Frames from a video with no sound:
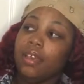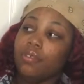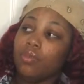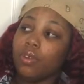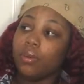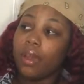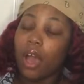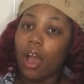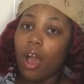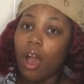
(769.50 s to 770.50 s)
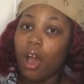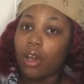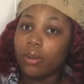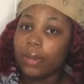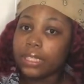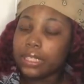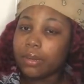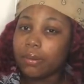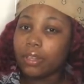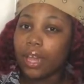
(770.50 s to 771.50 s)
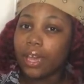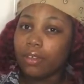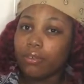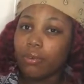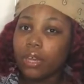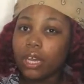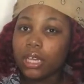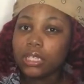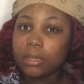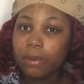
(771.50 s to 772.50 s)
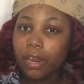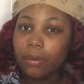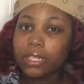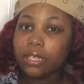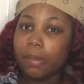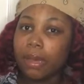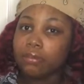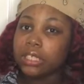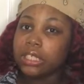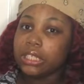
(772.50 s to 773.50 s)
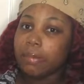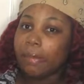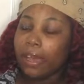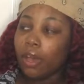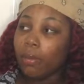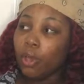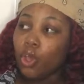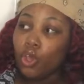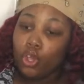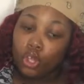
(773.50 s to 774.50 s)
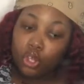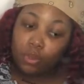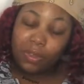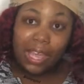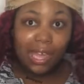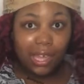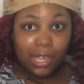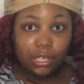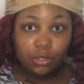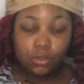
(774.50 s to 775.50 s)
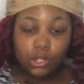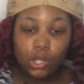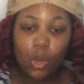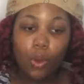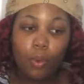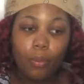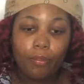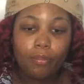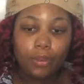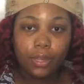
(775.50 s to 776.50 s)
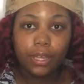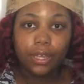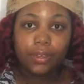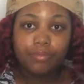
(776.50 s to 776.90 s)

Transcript: You want to wear all the way to the like you want to unzip it all the way to the bottom just to zip it back up, you can do so, but